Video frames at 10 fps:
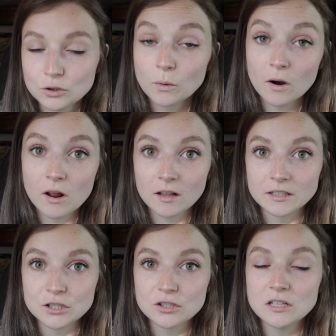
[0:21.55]
to our
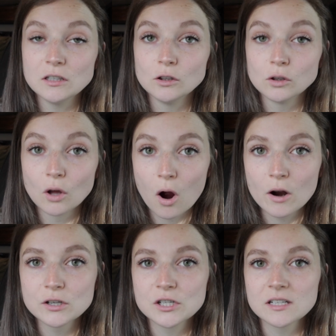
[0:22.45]
knowledge, the
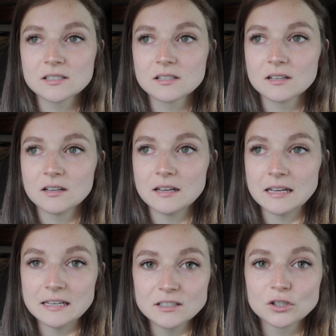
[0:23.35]
largest
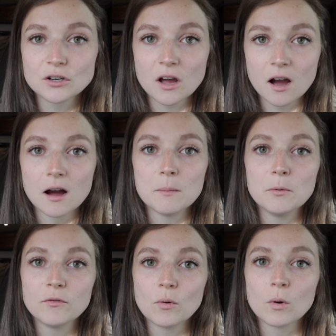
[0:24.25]
eastern hub
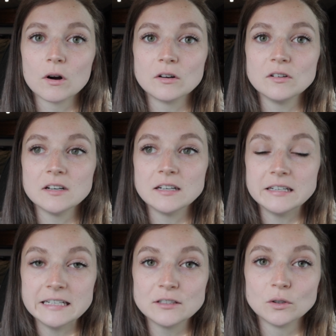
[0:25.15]
for
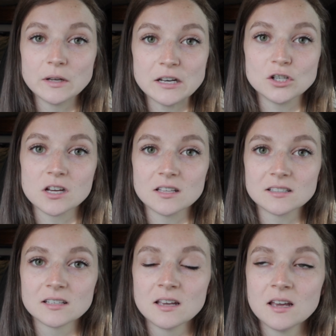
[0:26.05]
diesel
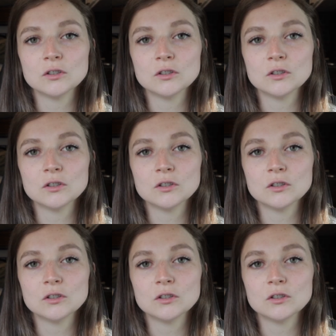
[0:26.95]
engines.